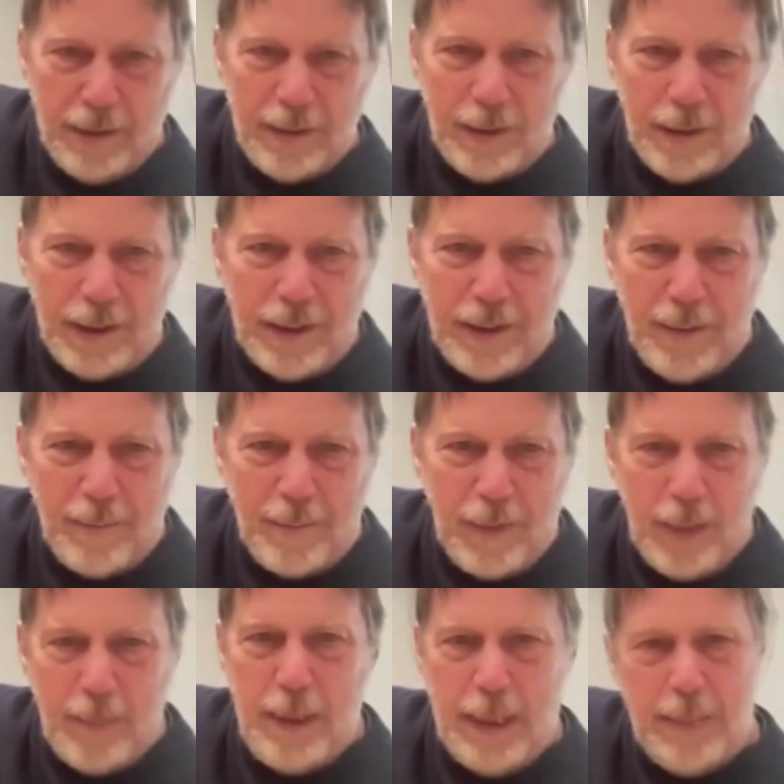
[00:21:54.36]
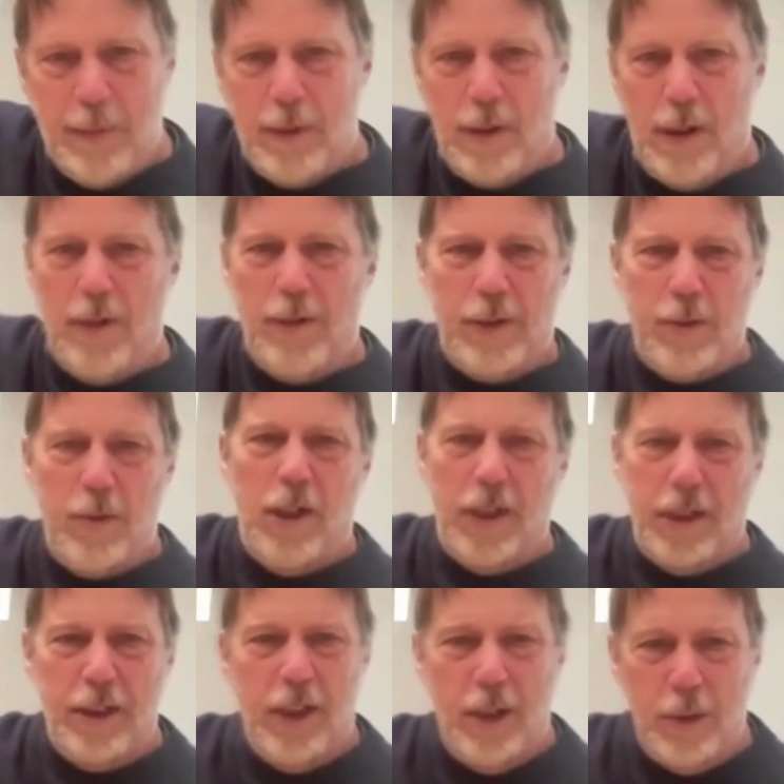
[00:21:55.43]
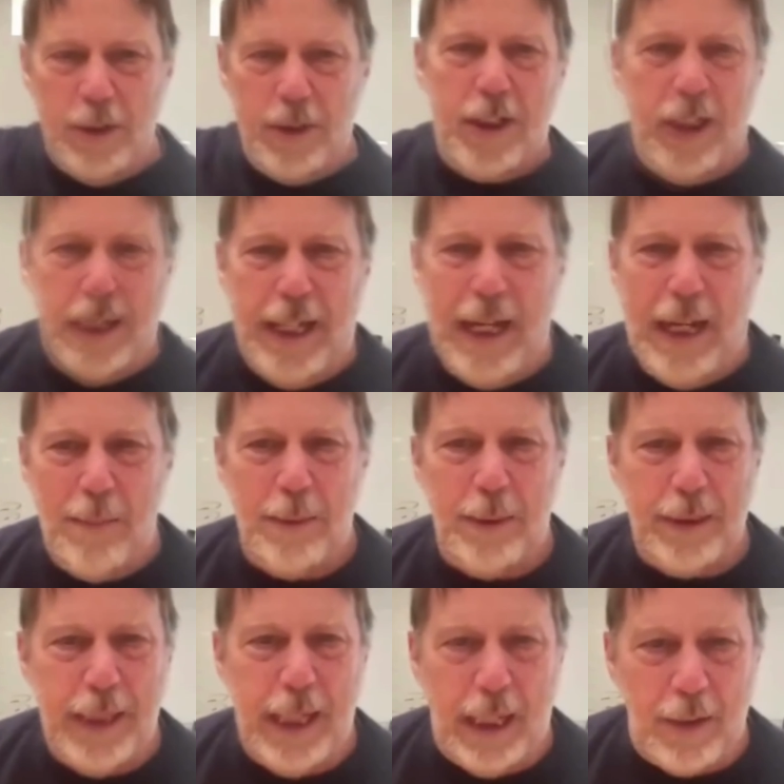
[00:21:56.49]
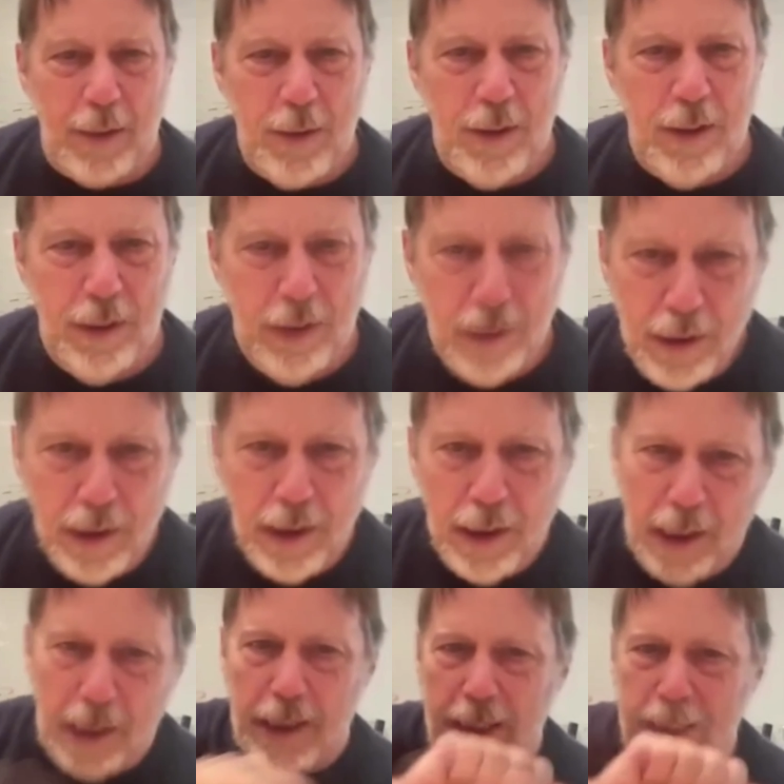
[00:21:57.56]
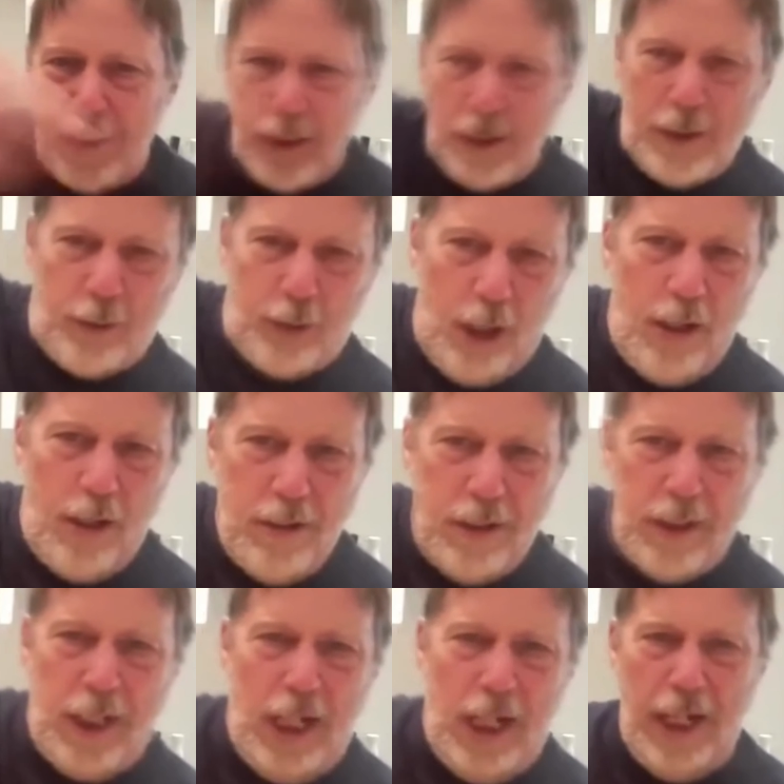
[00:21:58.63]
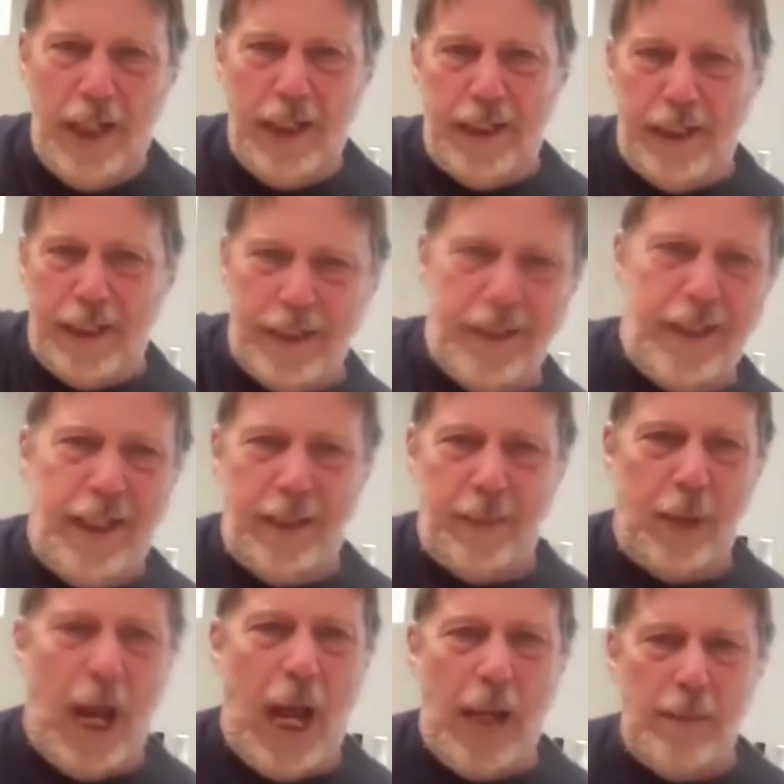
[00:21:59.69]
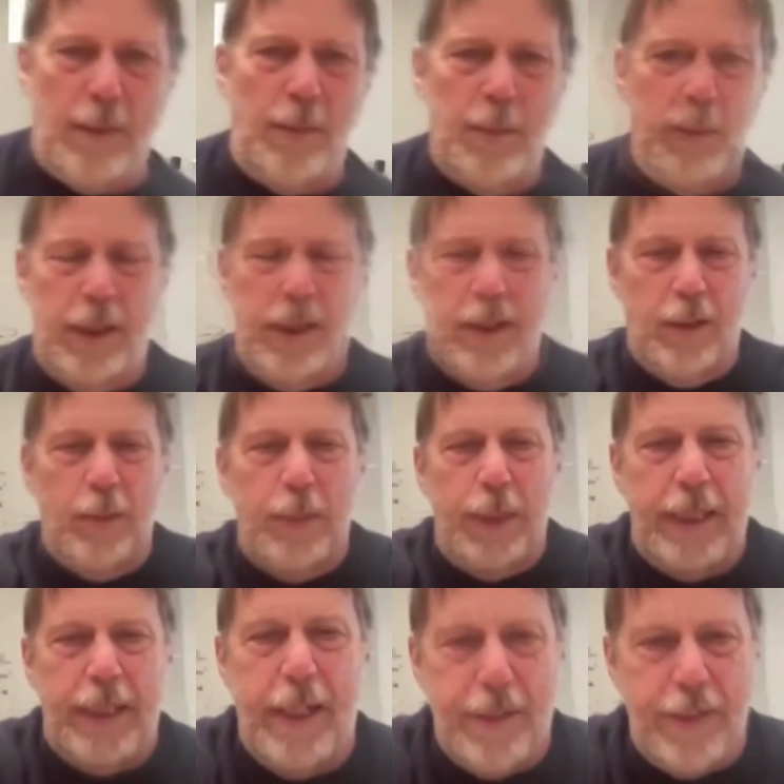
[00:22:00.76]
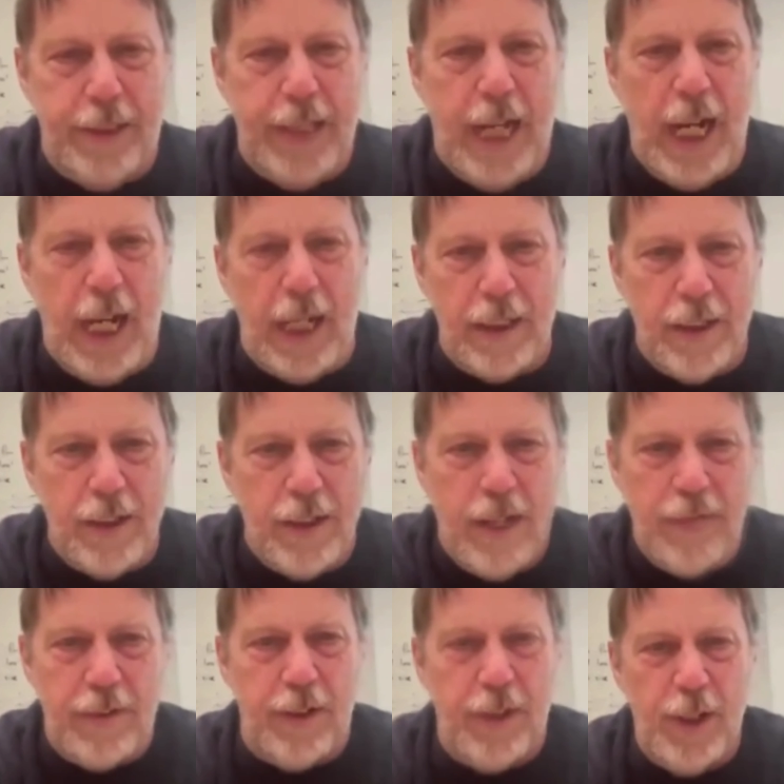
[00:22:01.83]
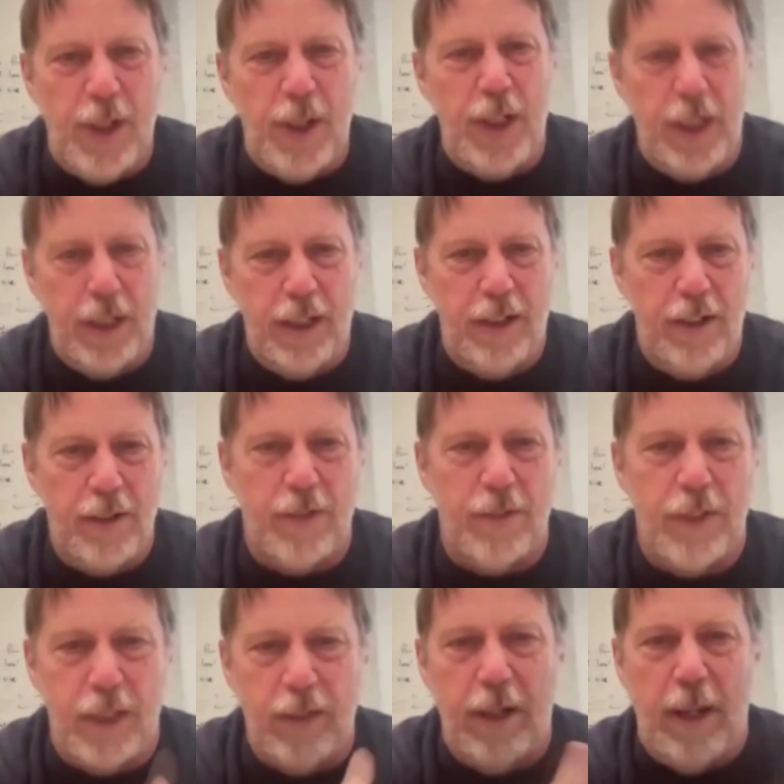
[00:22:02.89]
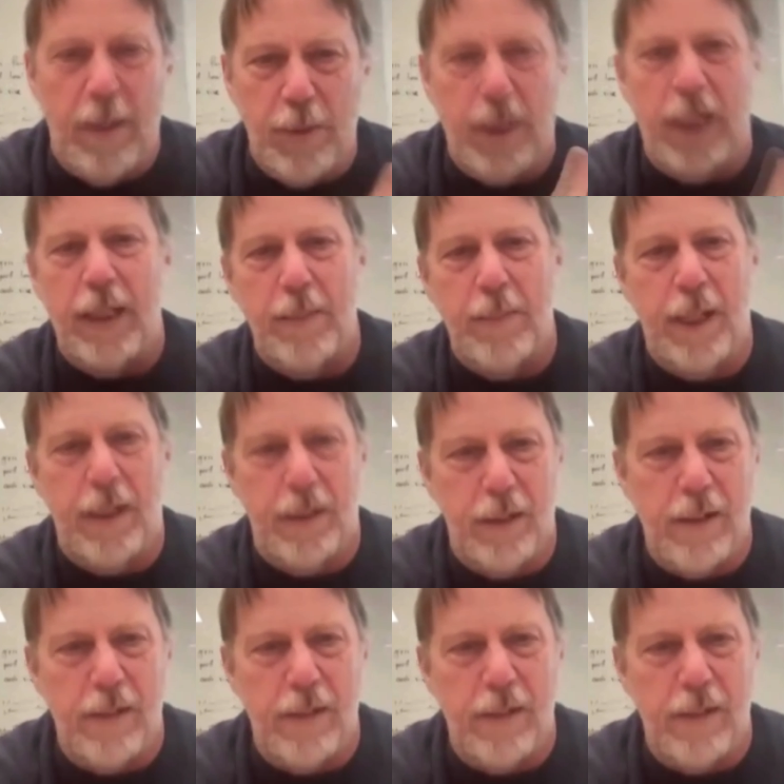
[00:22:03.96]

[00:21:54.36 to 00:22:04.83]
right? And people always want to know what's going to happen next. And I just draw the line and I say, probably there'll be another dot, because after 30 years of DRAMs getting better